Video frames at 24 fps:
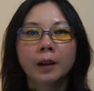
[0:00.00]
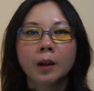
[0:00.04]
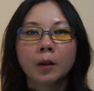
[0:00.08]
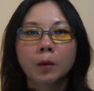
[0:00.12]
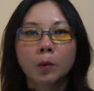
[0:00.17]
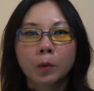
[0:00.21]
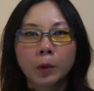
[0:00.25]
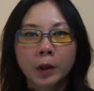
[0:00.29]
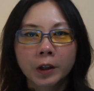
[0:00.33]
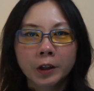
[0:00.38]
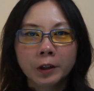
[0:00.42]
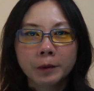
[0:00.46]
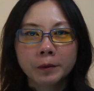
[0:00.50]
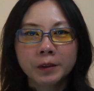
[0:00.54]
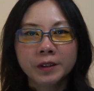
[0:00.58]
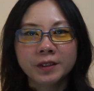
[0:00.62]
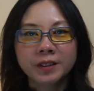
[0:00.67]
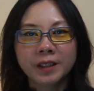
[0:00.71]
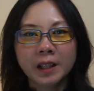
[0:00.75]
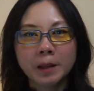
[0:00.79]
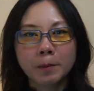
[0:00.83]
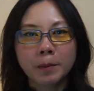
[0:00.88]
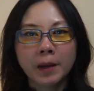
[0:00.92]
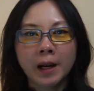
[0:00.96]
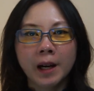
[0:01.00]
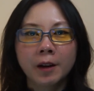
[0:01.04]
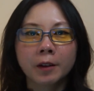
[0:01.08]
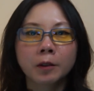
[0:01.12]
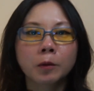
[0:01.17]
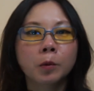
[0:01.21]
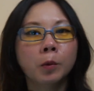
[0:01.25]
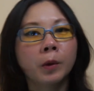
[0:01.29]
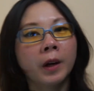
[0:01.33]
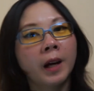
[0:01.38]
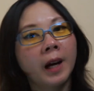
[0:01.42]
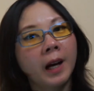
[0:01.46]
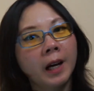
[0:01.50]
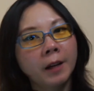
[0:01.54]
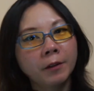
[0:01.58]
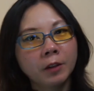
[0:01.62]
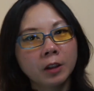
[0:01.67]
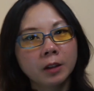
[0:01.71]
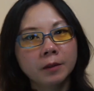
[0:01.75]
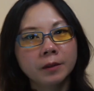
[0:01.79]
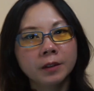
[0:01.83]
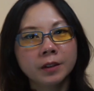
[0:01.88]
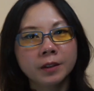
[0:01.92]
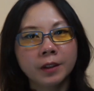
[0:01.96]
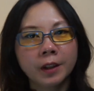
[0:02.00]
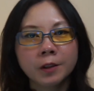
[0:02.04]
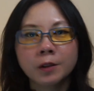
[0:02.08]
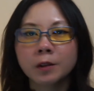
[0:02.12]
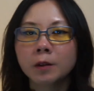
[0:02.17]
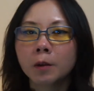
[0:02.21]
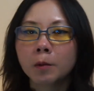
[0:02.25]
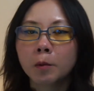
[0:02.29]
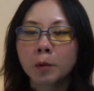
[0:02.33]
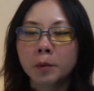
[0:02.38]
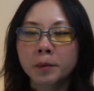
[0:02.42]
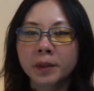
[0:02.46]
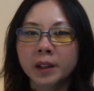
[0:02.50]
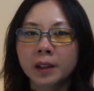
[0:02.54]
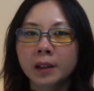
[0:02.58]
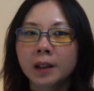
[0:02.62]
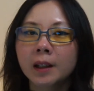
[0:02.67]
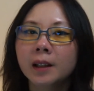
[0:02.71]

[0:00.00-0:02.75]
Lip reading: Welcome to STEAM Powered, where I have conversations with women